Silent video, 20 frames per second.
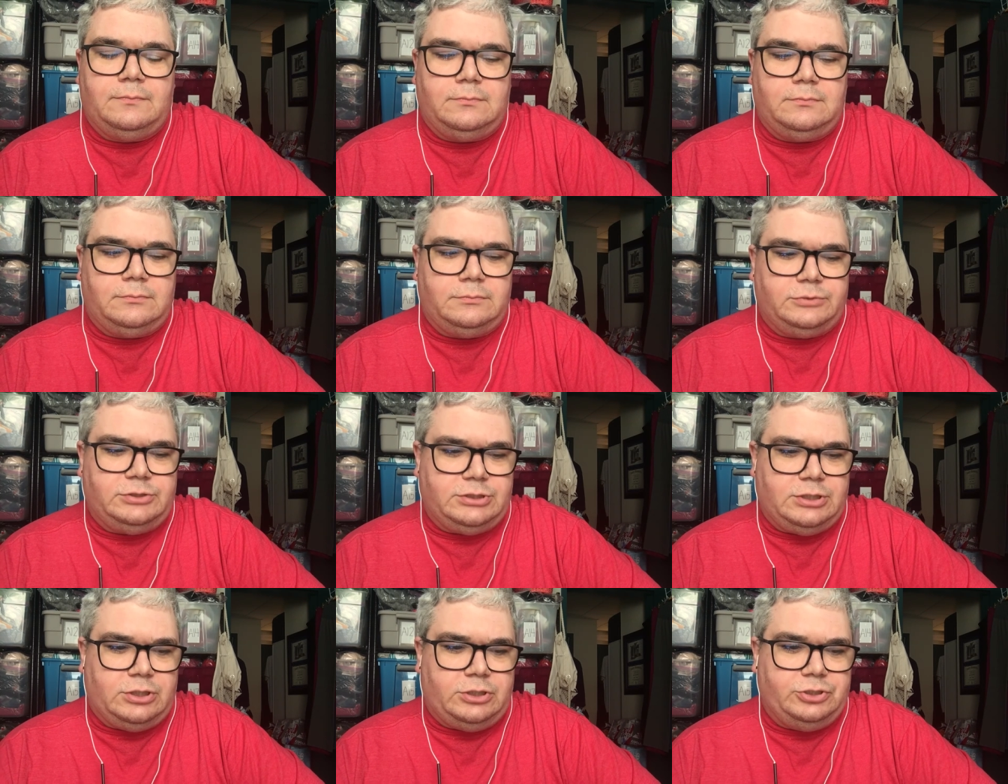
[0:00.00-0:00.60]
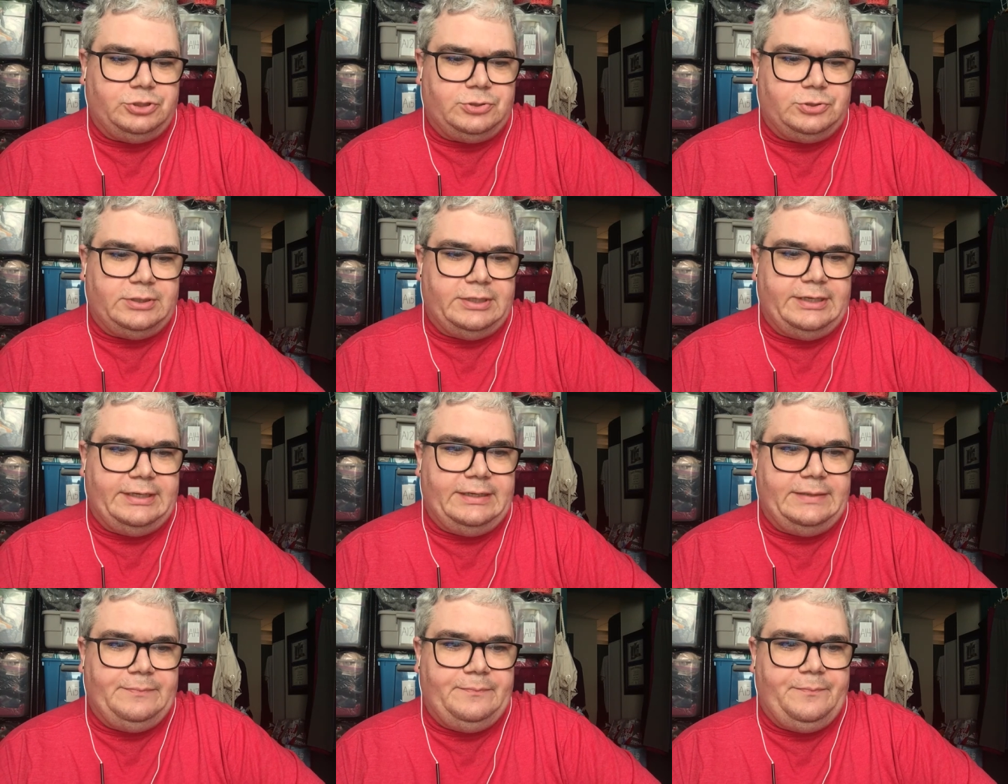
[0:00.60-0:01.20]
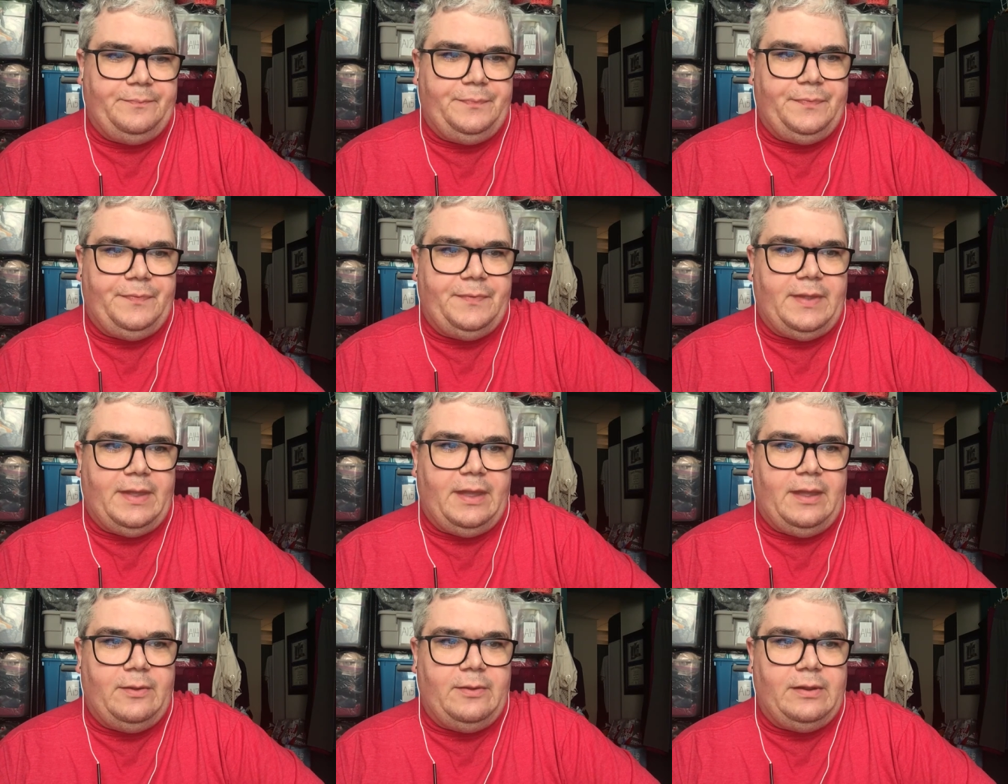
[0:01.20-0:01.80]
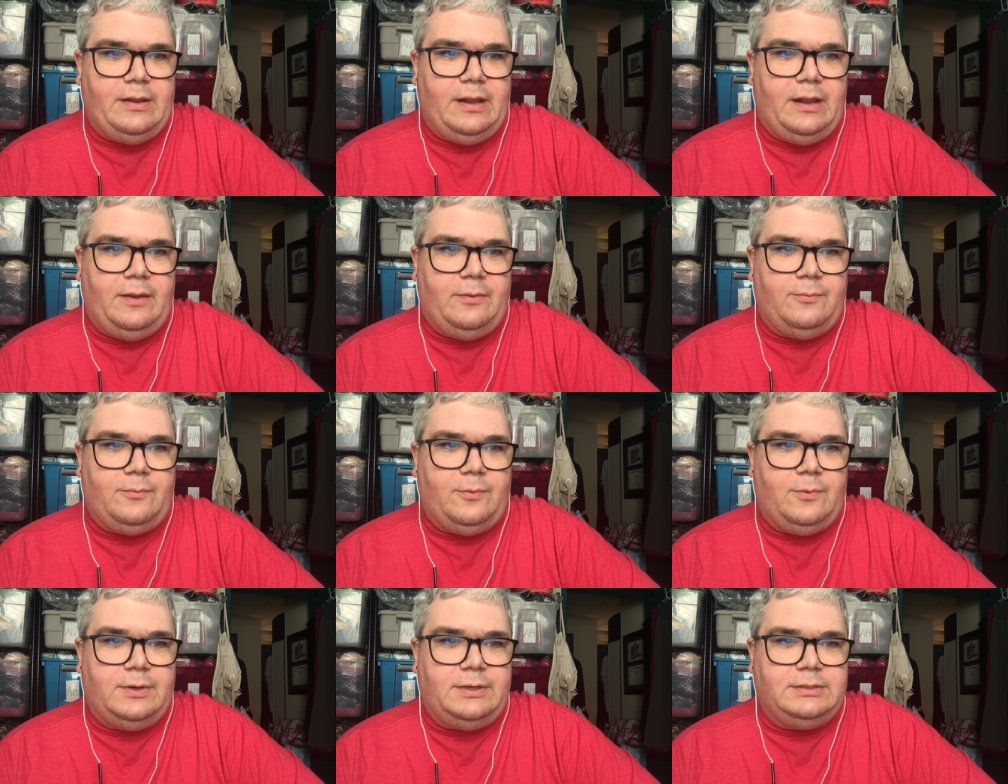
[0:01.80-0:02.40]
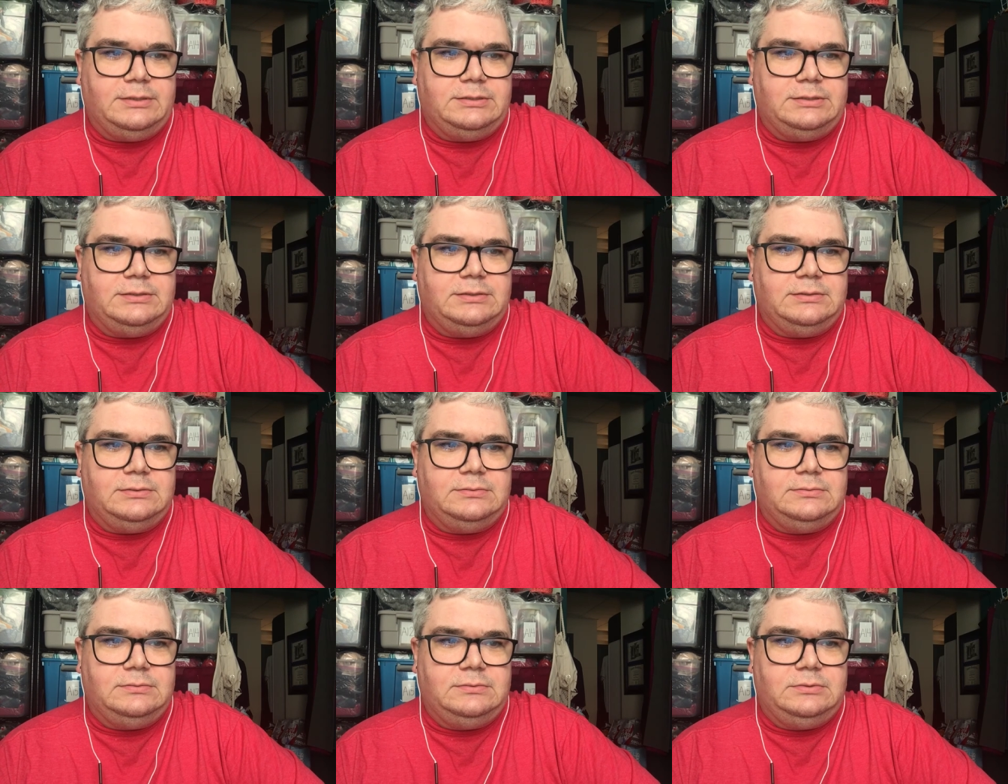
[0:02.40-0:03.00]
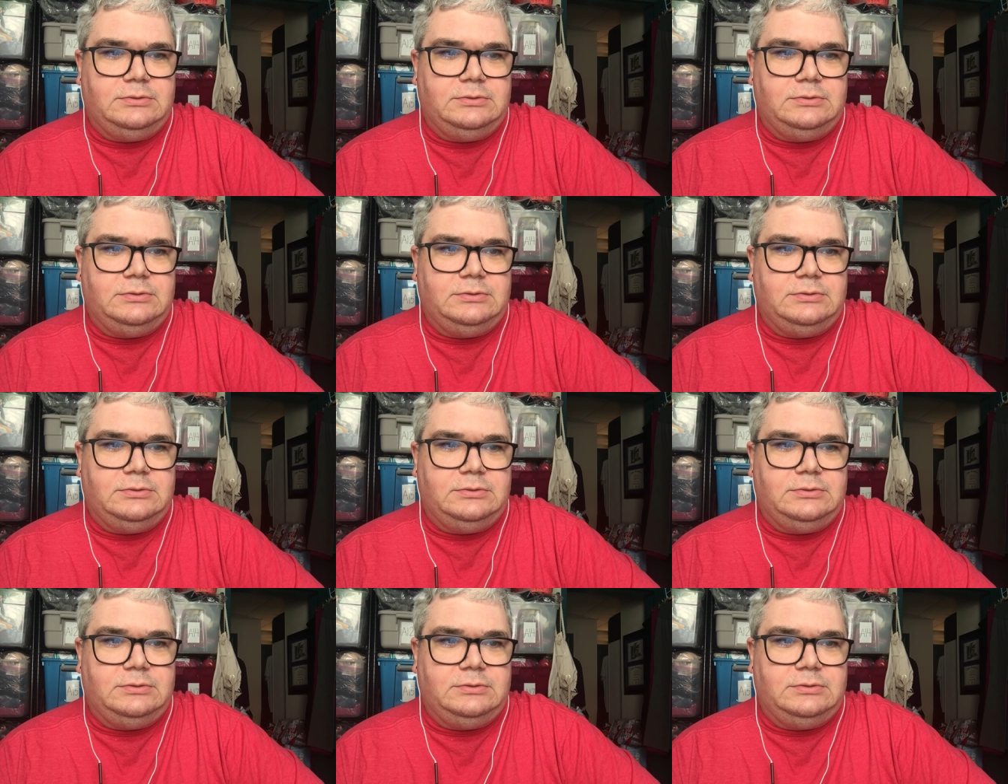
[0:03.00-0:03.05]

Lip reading: surgery, I wanted to